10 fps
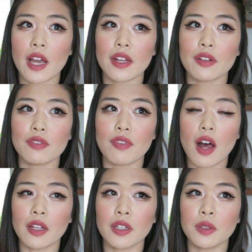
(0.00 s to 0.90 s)
kind of
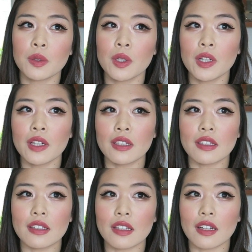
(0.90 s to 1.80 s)
followed
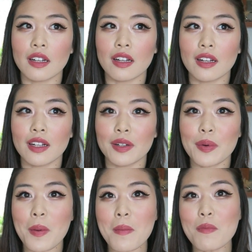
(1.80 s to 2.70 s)

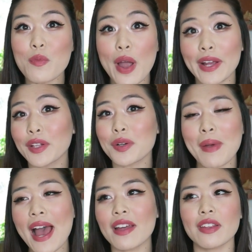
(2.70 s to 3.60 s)
the regular
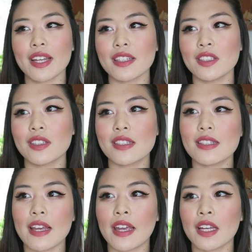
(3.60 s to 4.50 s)
path, I guess you can
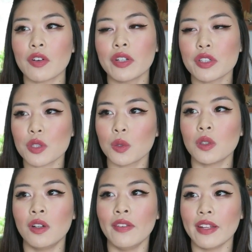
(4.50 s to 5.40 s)
say, of going to
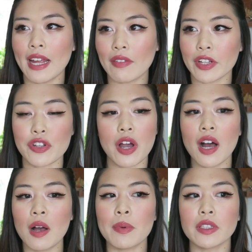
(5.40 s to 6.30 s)
school and then having a
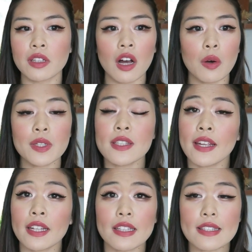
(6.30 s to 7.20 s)
job and always
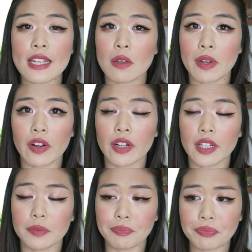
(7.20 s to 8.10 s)
staying in the same
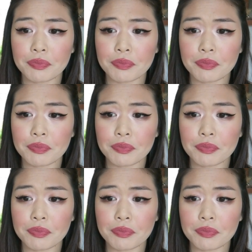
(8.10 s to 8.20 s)
area.